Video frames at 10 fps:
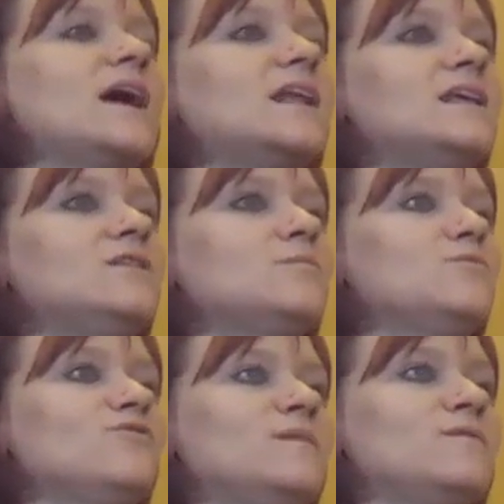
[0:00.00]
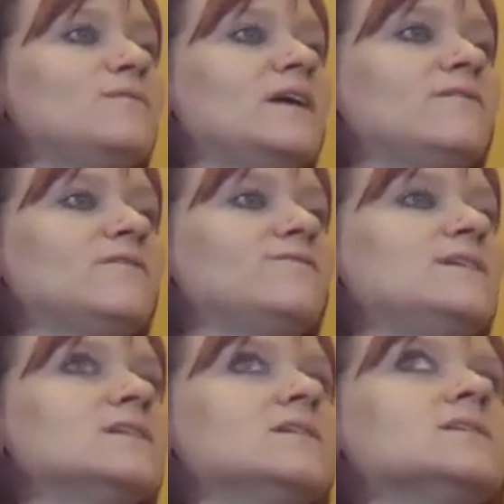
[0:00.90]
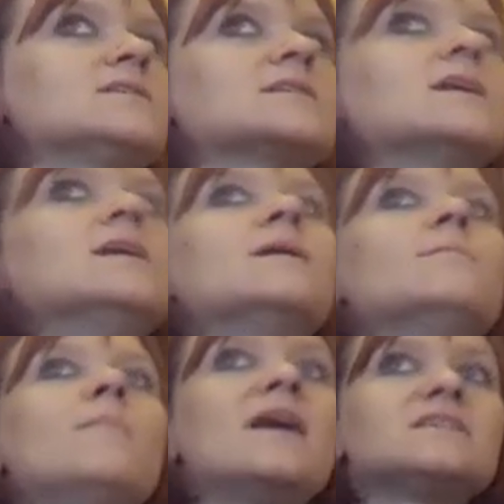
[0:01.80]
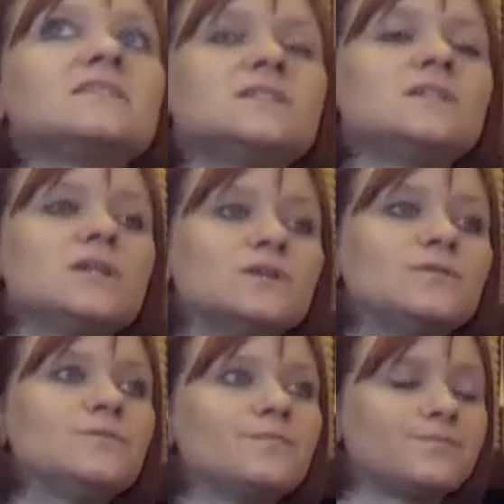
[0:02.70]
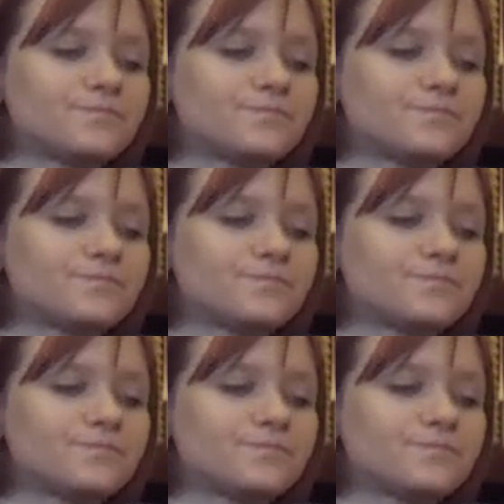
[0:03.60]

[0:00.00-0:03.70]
the head in your movement, whatever feels best to you.